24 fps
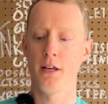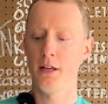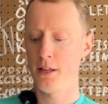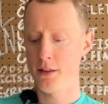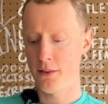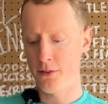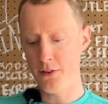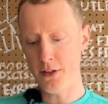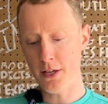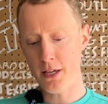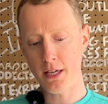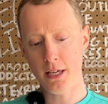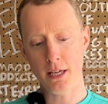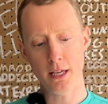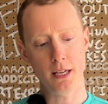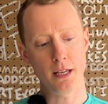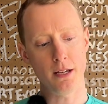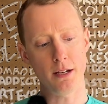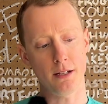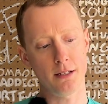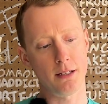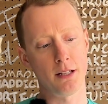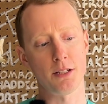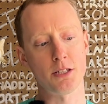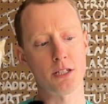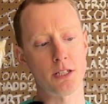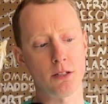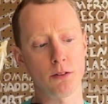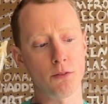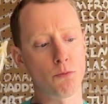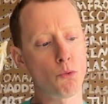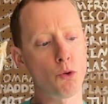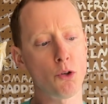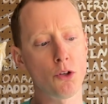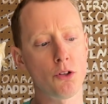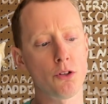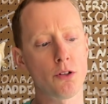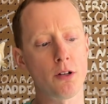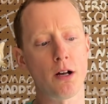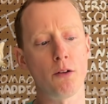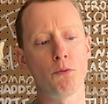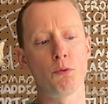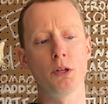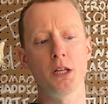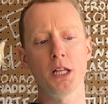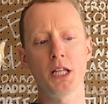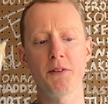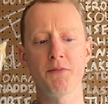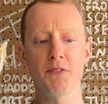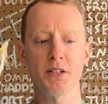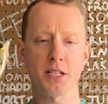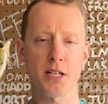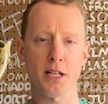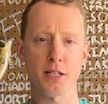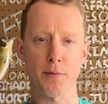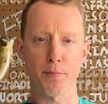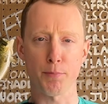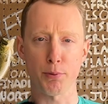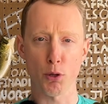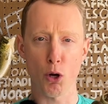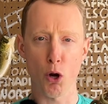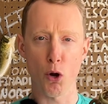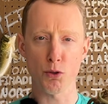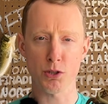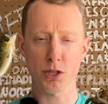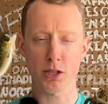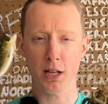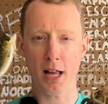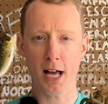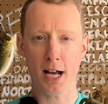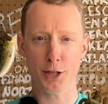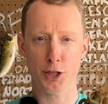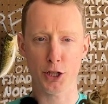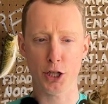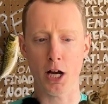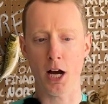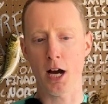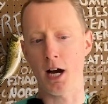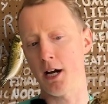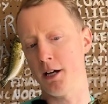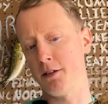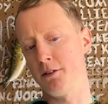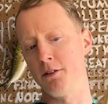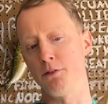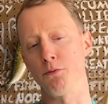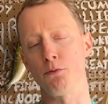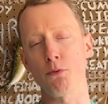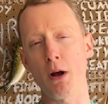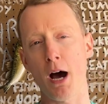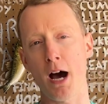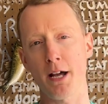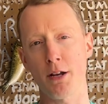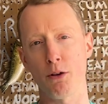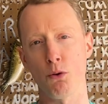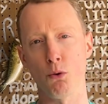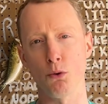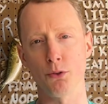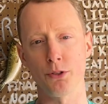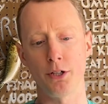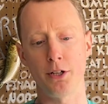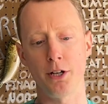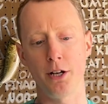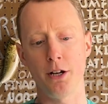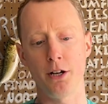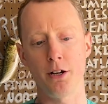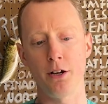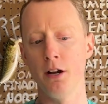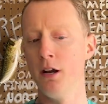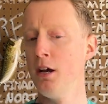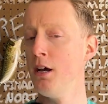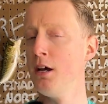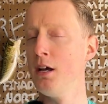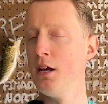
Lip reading: We'll leave this as a pro/con, the rod holder here.